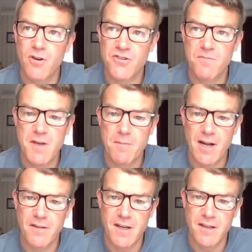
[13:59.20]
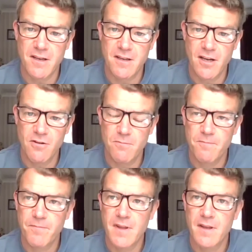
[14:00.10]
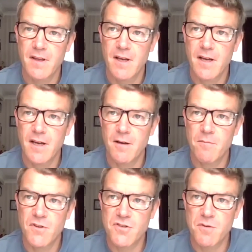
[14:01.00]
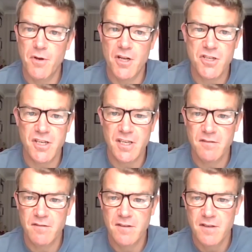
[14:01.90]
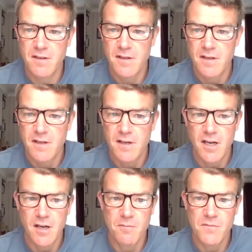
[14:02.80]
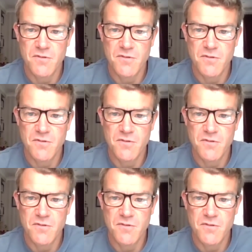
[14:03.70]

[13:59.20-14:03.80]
lots of people out there that can help um, there's a burgeoning um,